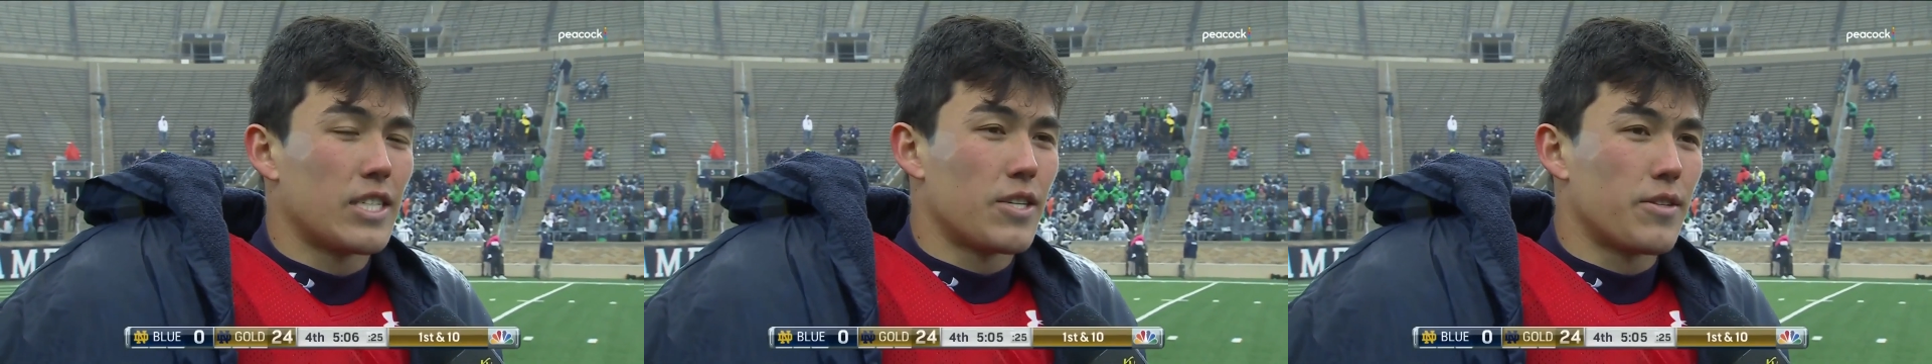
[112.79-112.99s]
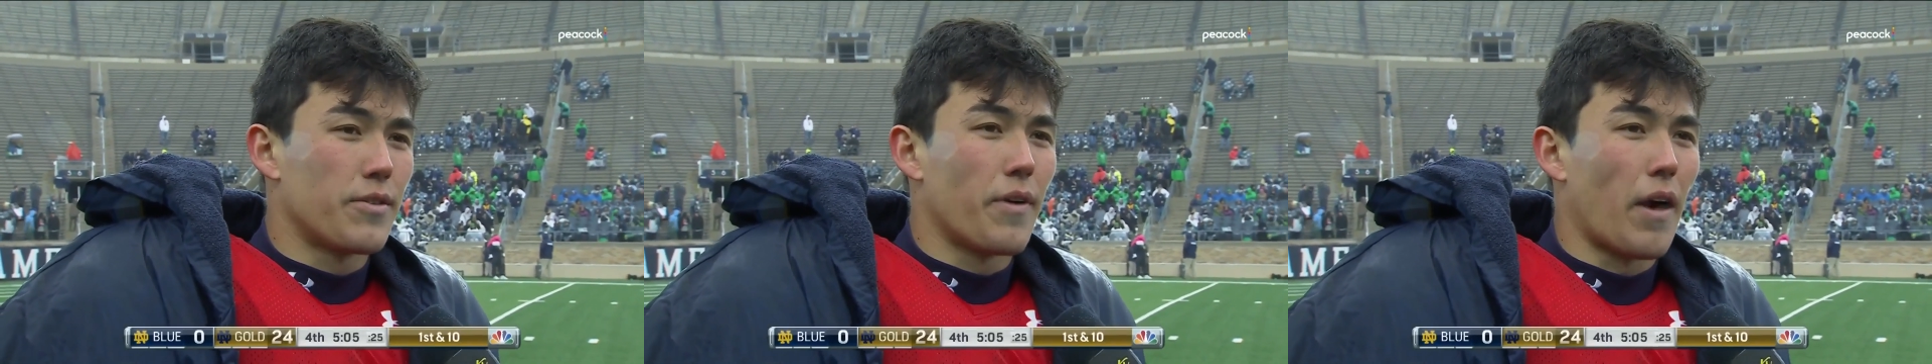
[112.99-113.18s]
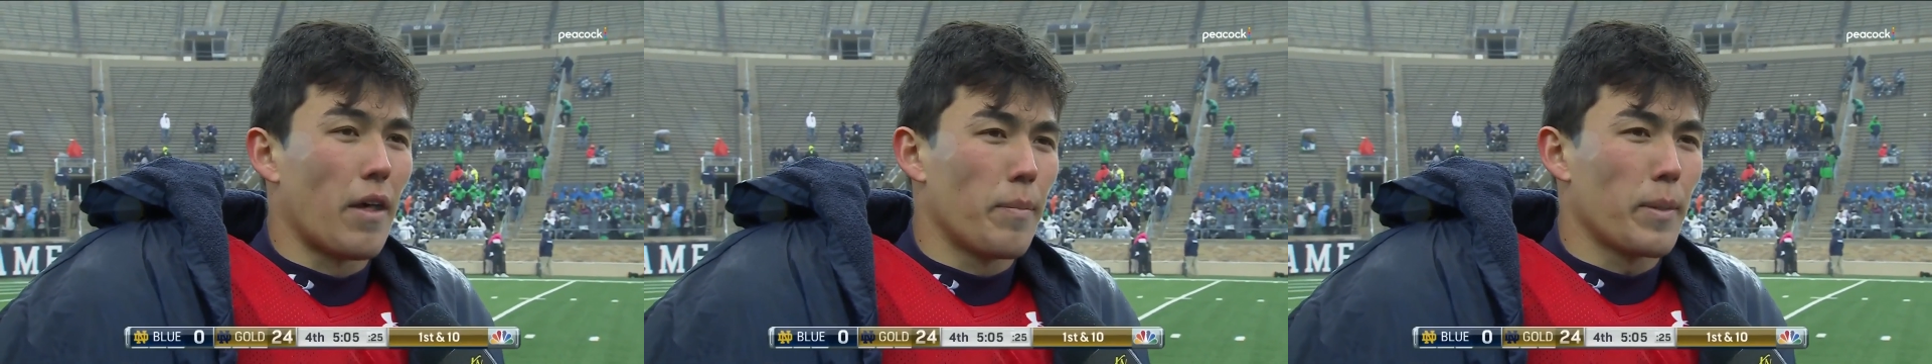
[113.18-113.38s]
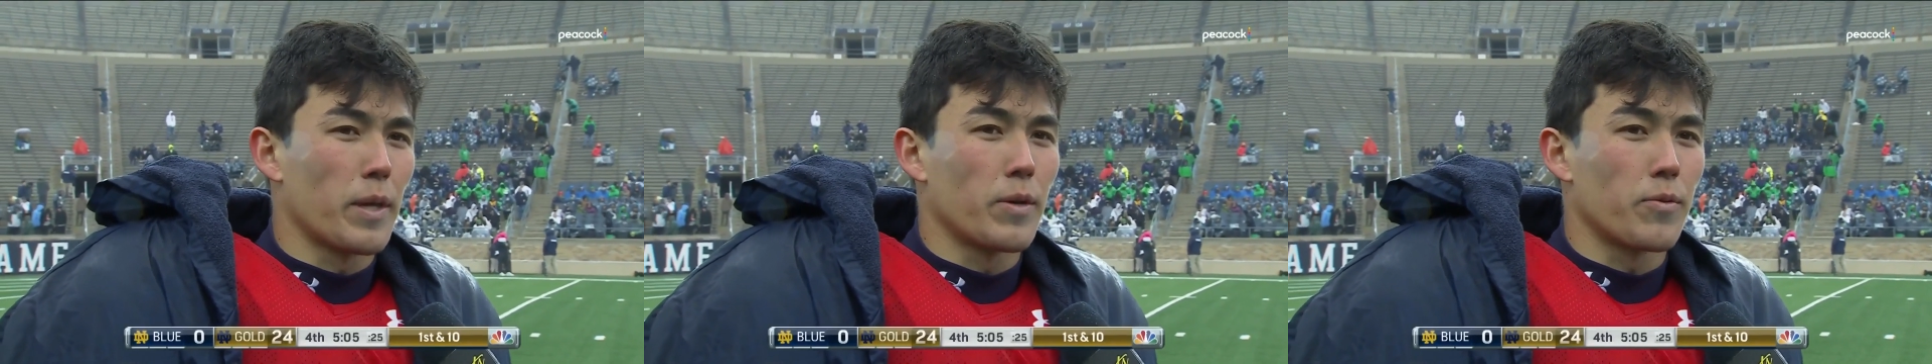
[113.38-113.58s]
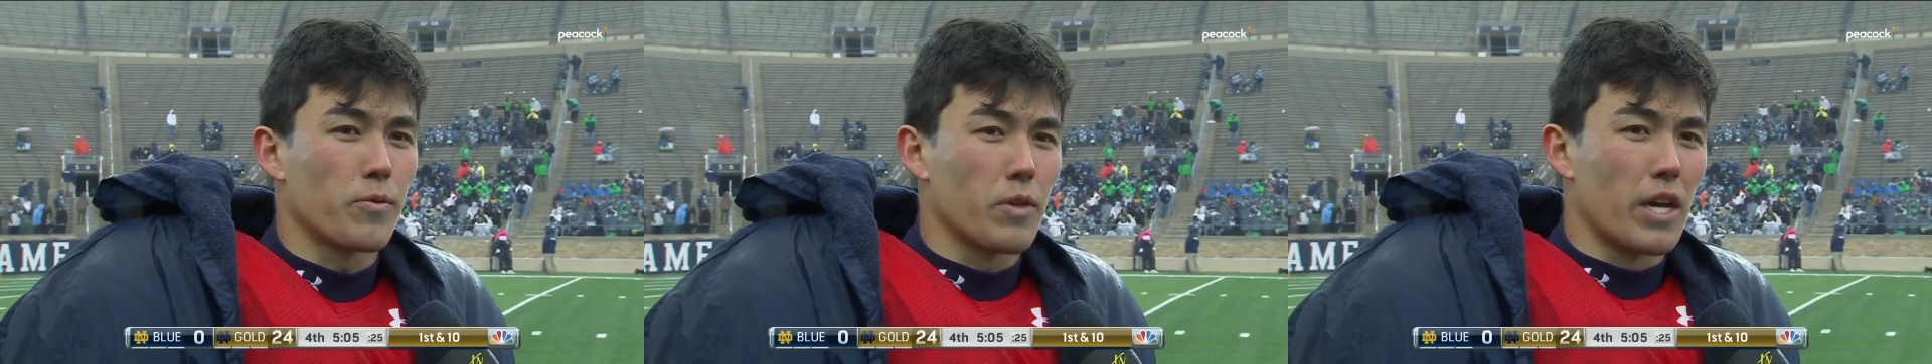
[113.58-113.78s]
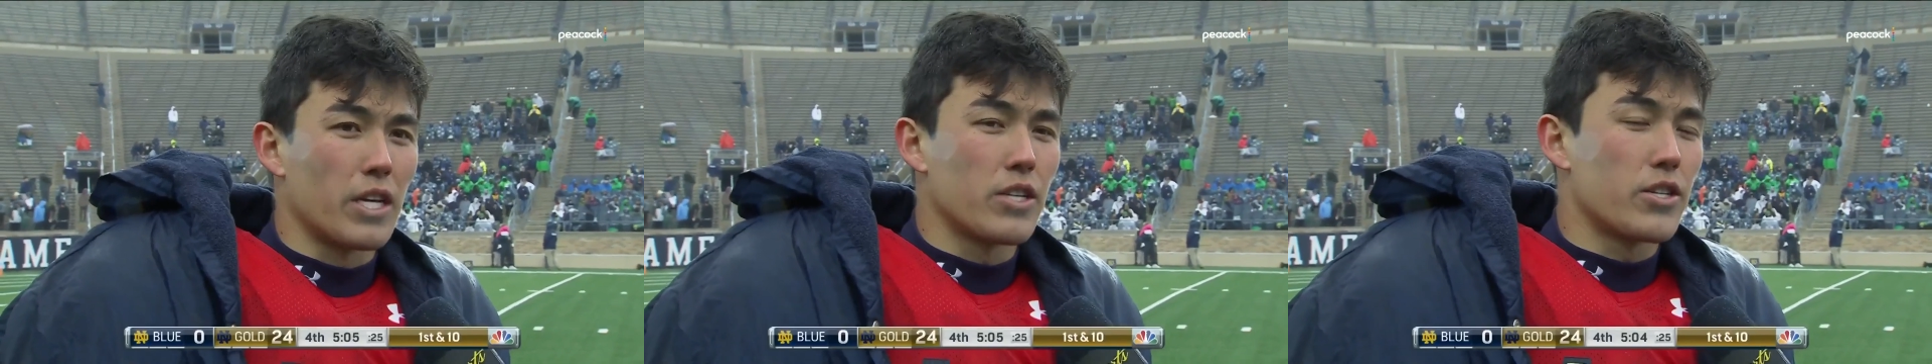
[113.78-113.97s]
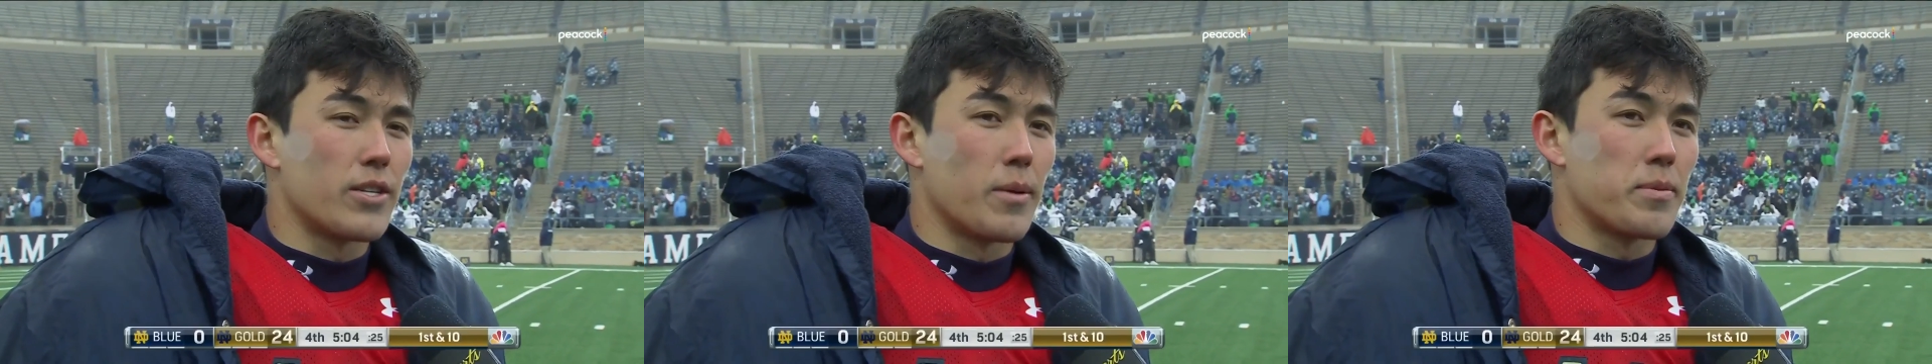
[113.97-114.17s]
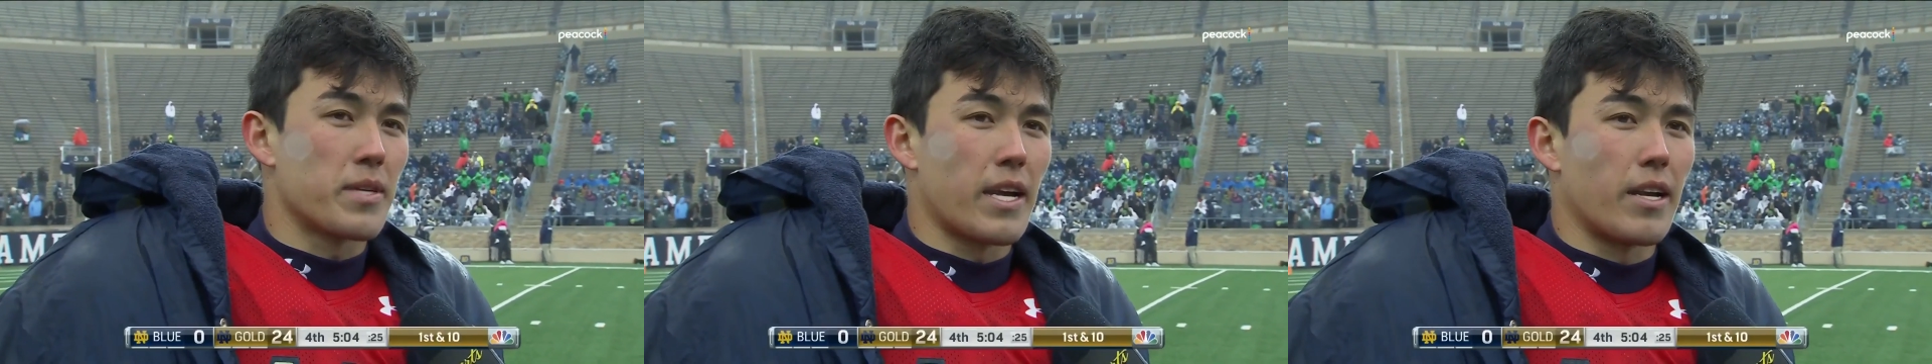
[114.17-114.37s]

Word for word: just developing relationships